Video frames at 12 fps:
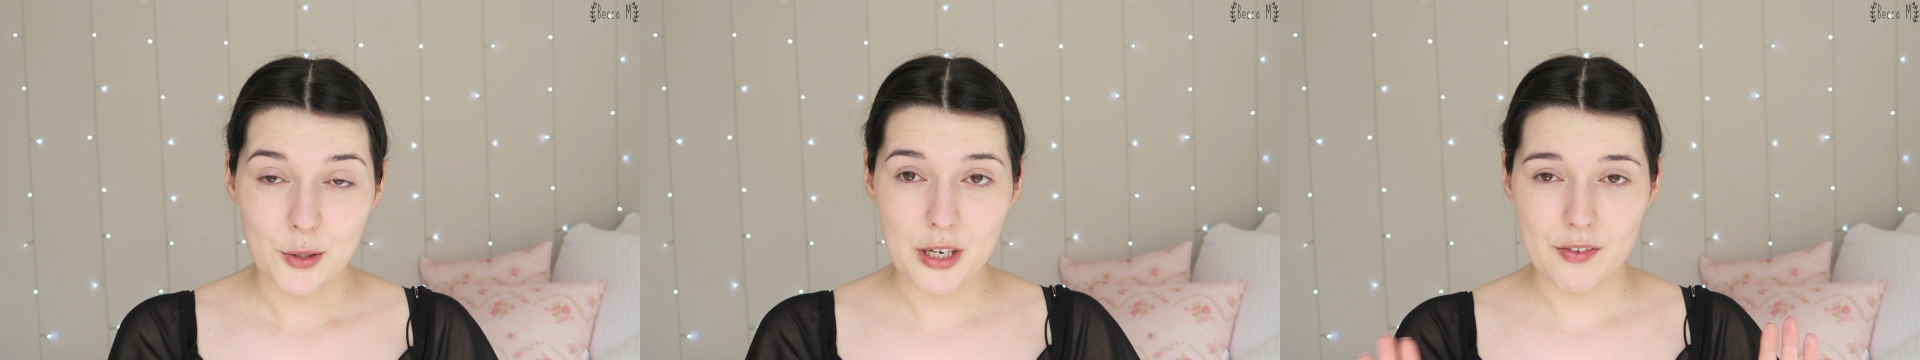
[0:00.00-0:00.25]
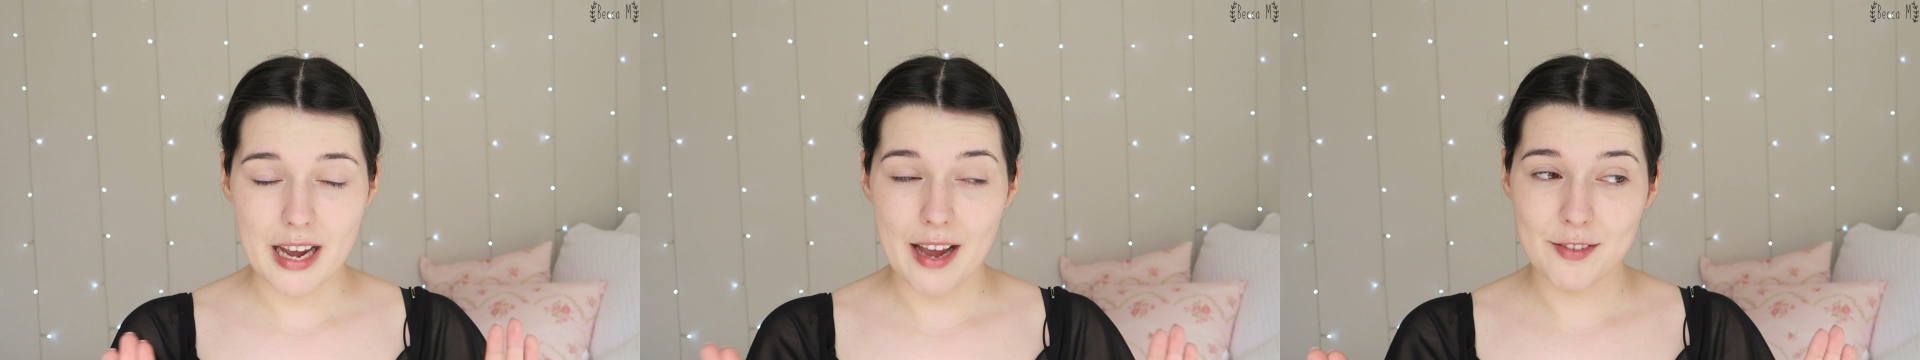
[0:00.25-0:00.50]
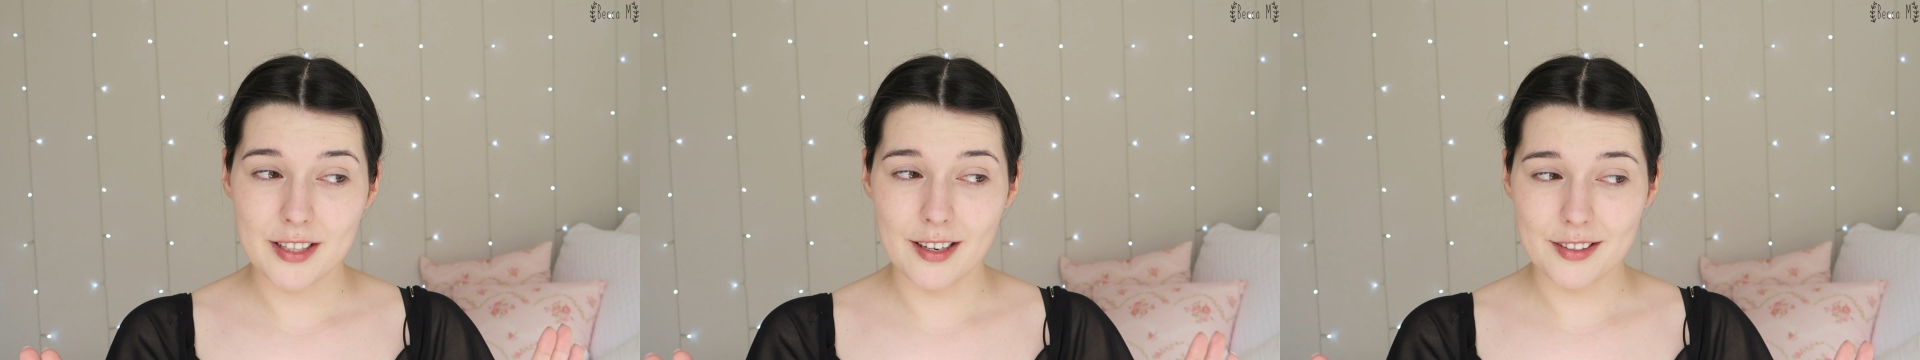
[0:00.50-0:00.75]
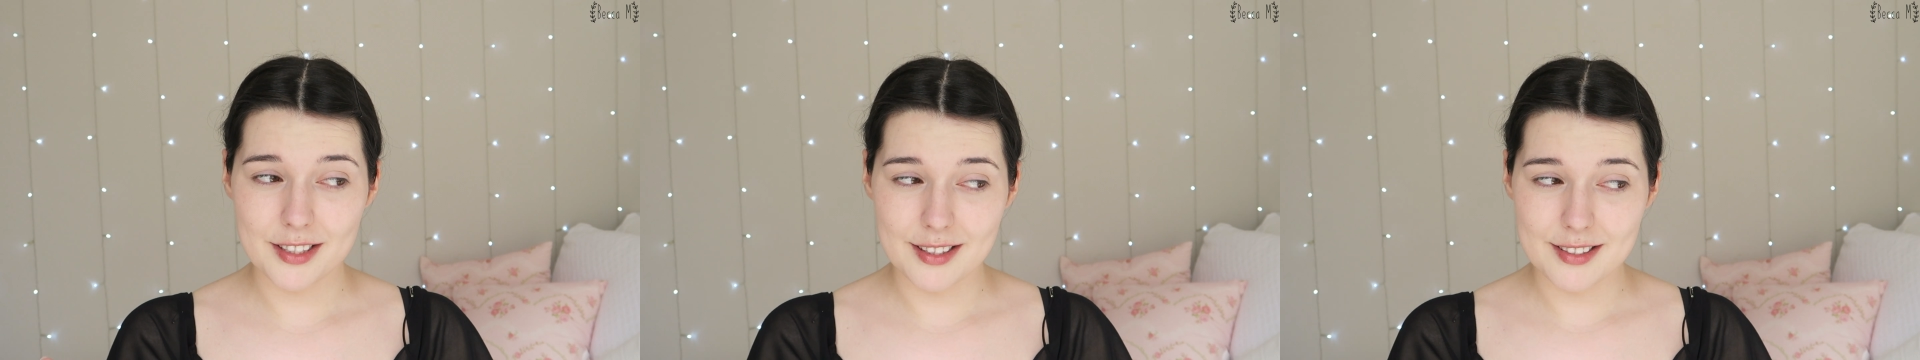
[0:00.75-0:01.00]
Where if I have to
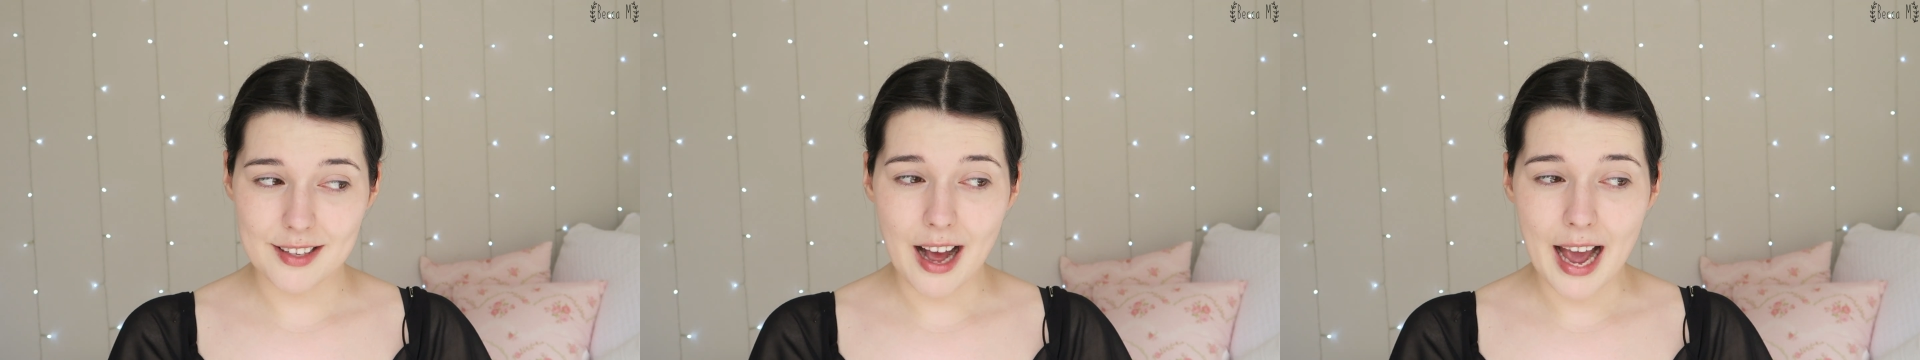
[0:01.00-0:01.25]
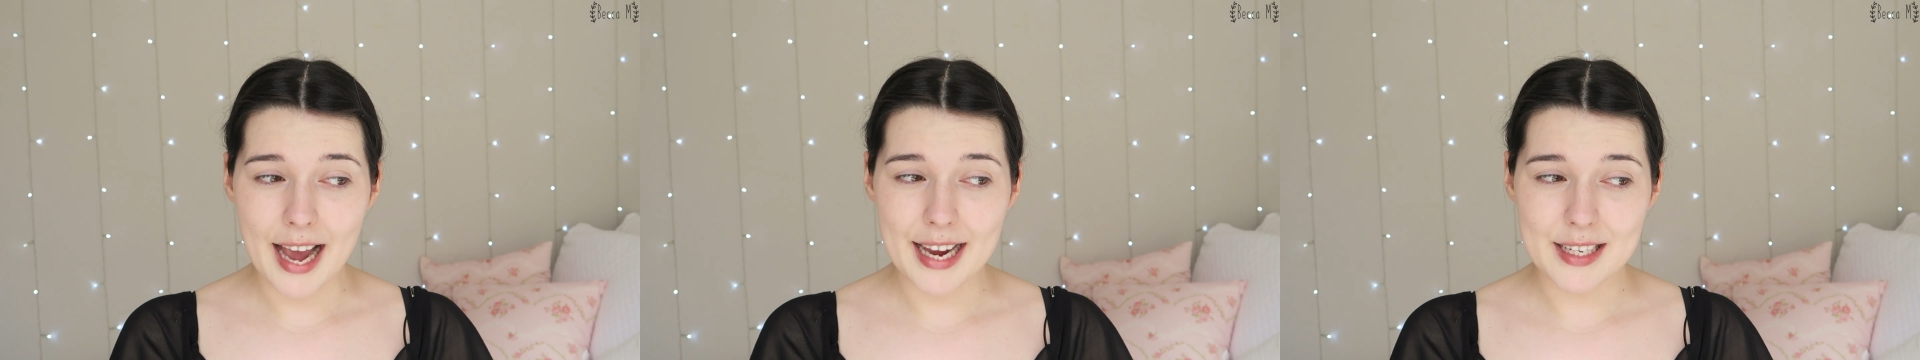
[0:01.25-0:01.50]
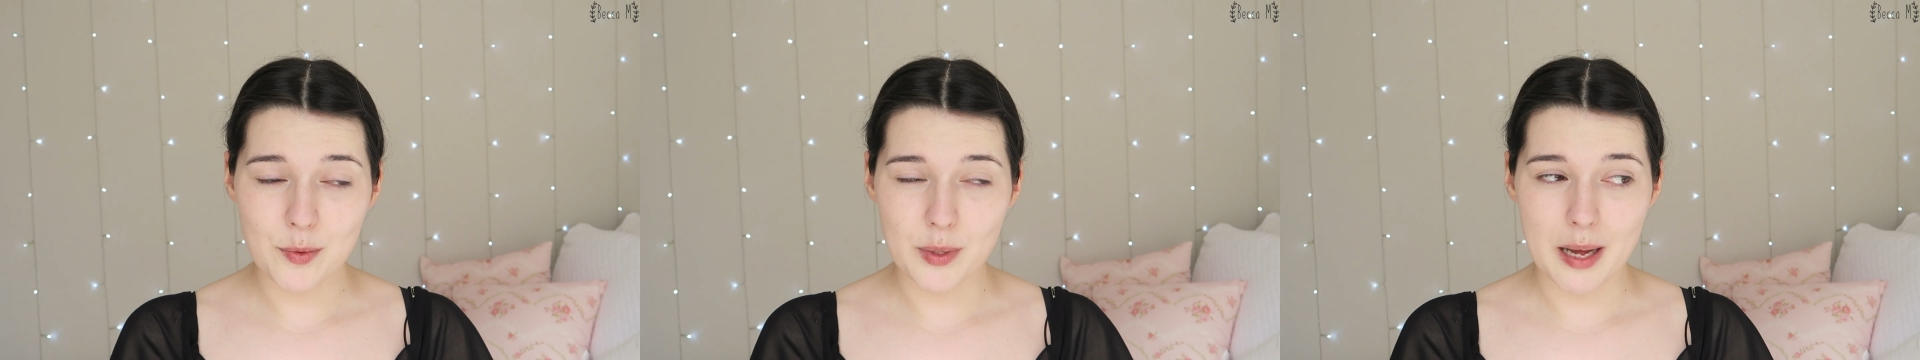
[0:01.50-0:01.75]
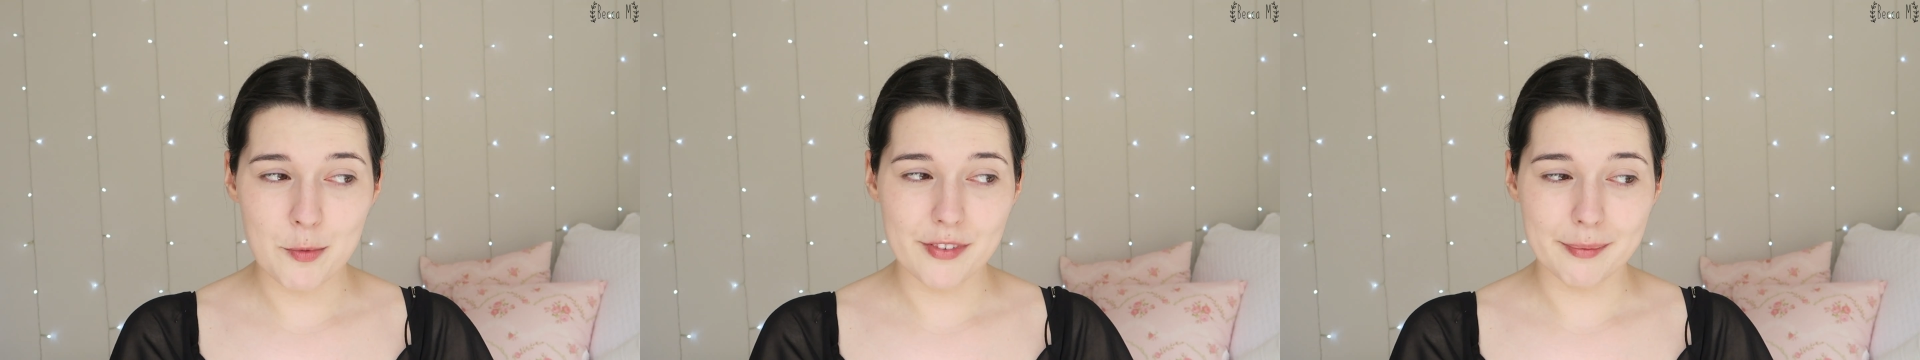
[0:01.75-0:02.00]
look to the side
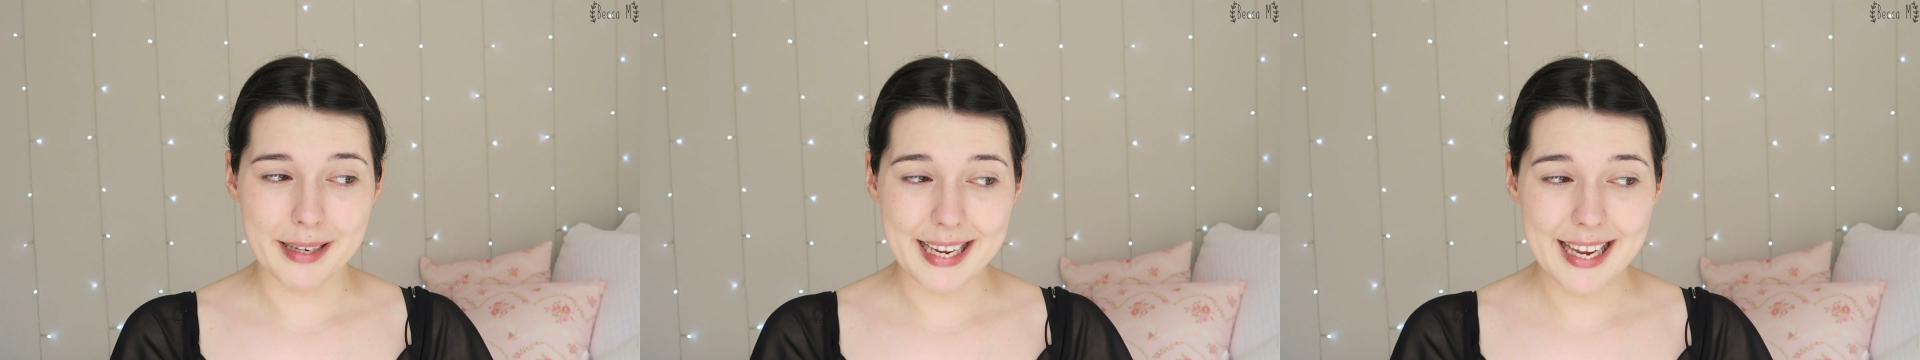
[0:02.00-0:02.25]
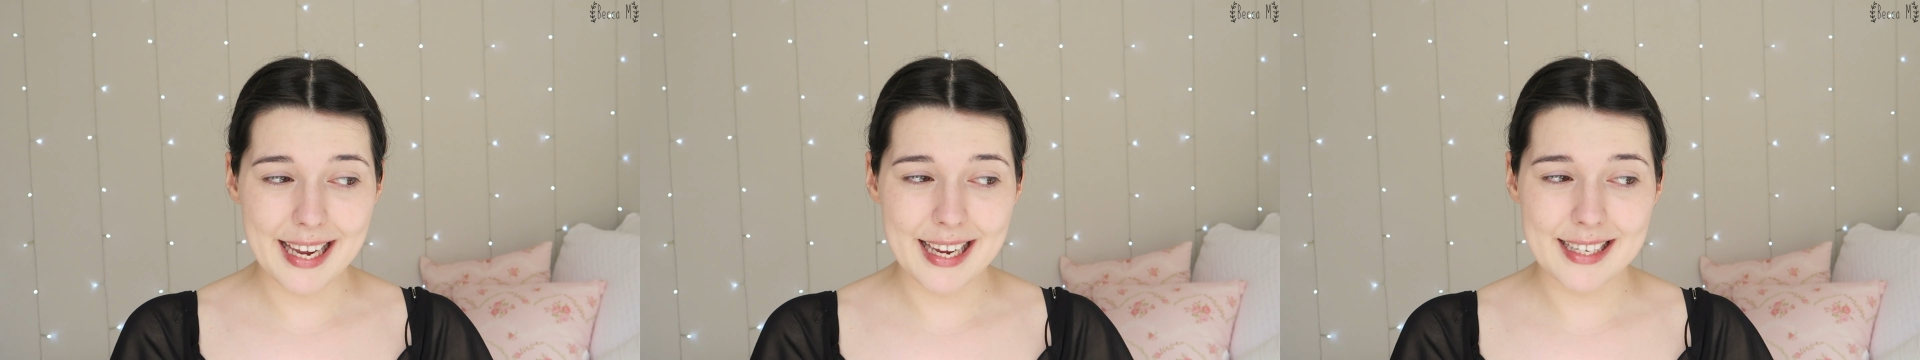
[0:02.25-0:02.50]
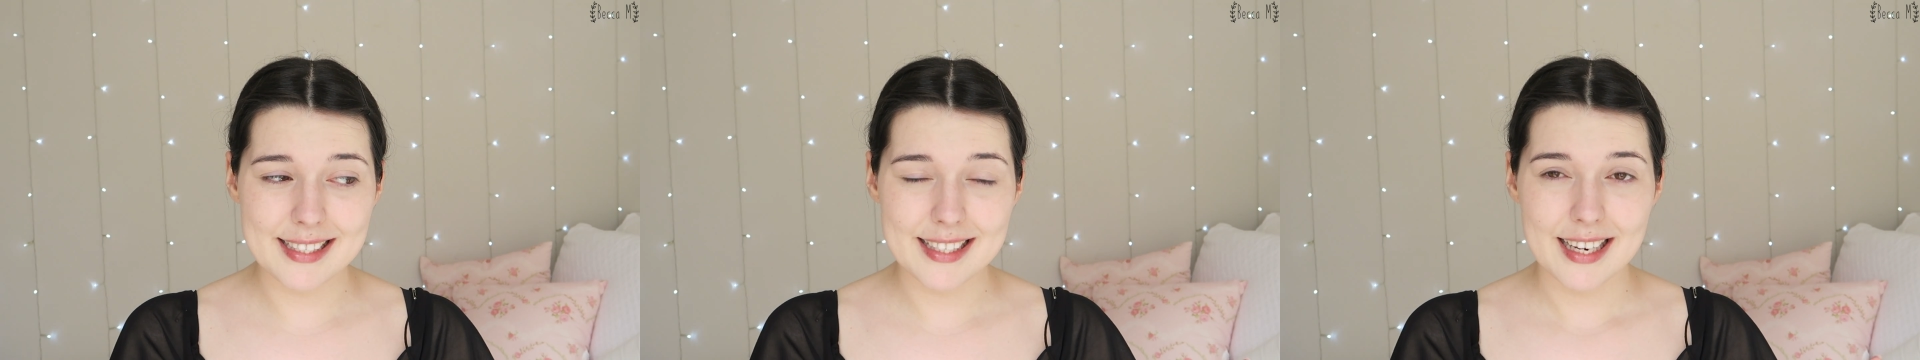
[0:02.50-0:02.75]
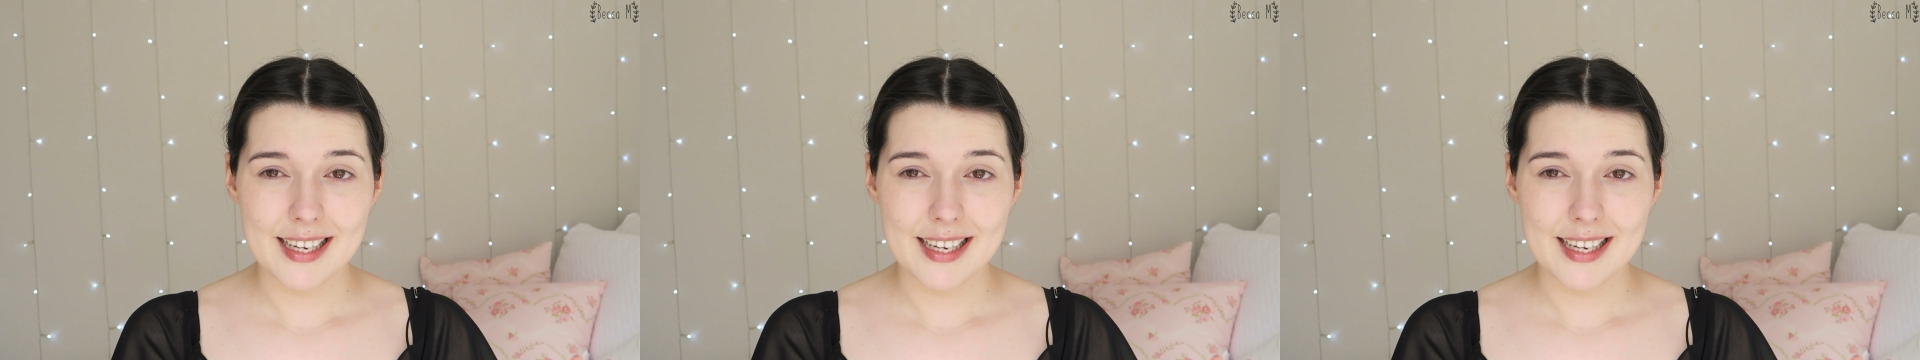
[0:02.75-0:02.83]
without moving my head